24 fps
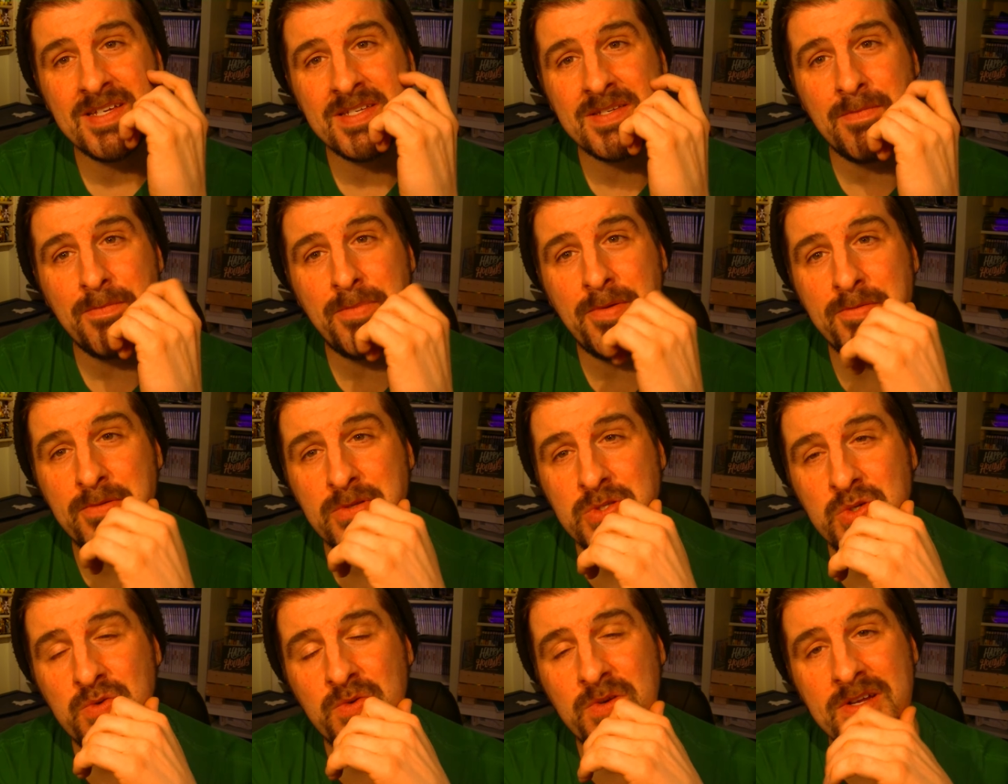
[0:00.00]
Some
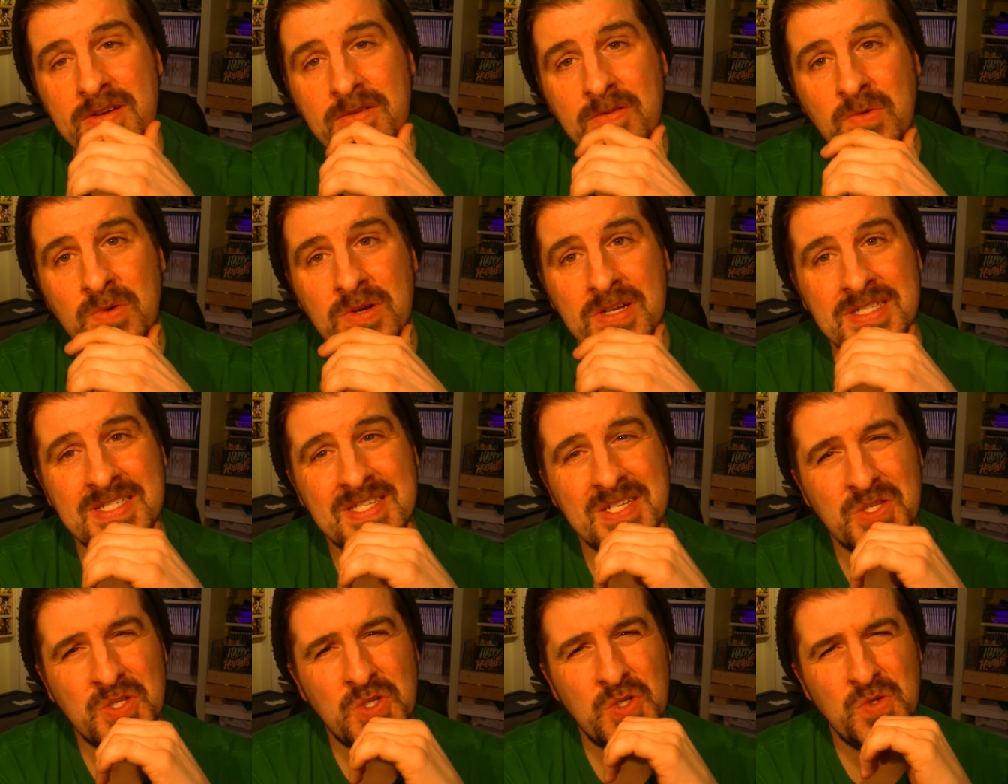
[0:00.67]
people do it
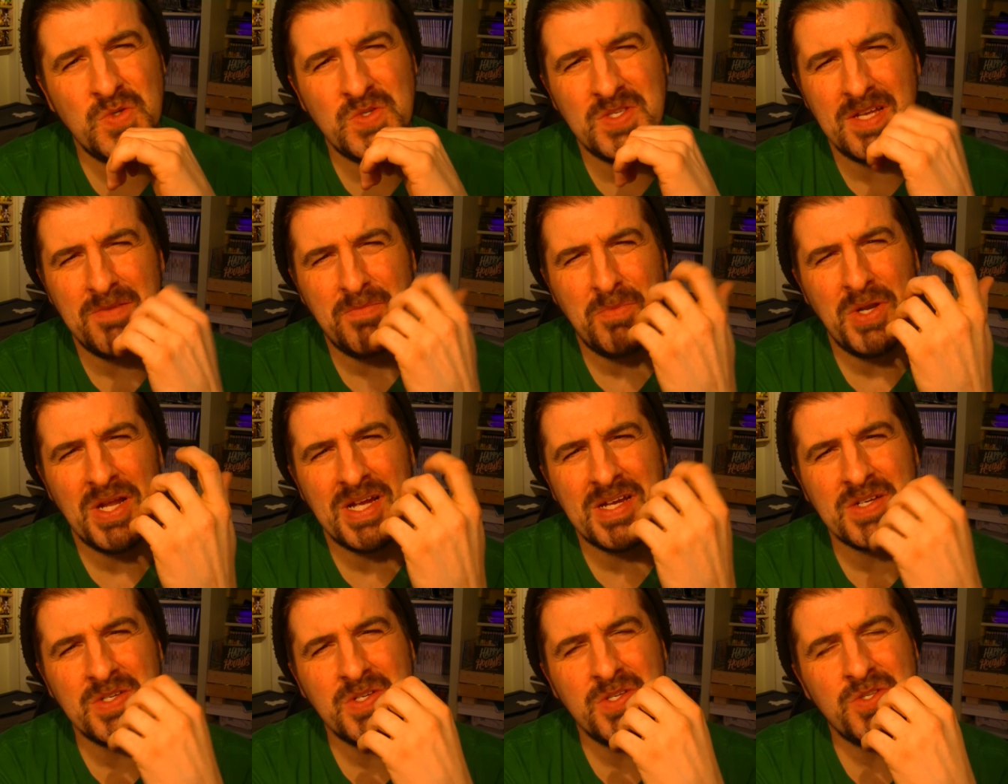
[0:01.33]
once a Tuesday, but
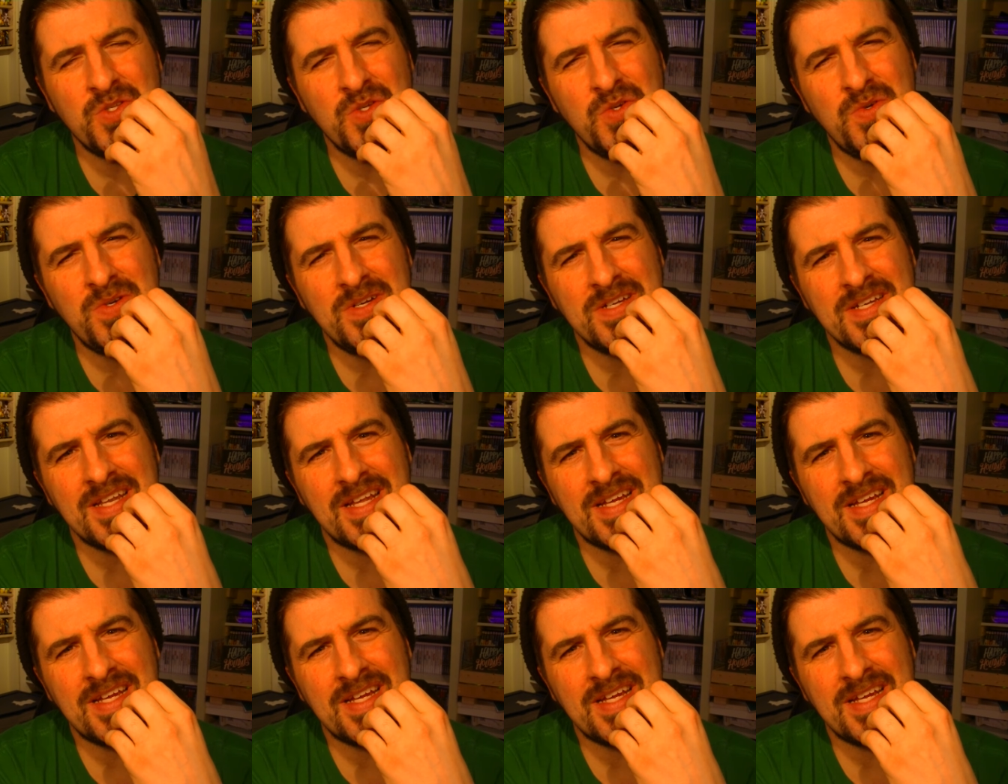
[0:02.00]
I couldn't do it.